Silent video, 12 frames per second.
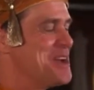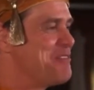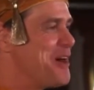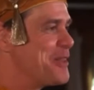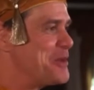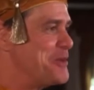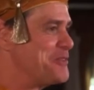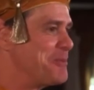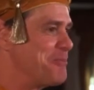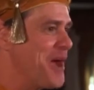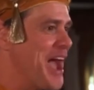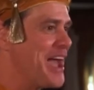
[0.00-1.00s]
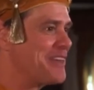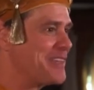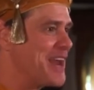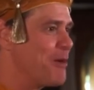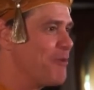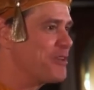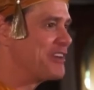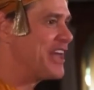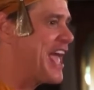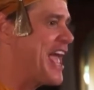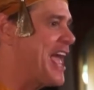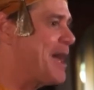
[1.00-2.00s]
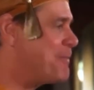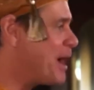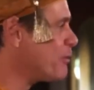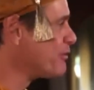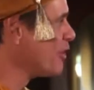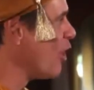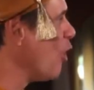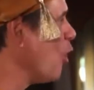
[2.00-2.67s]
My father used to brag that I wasn't a ham, I was the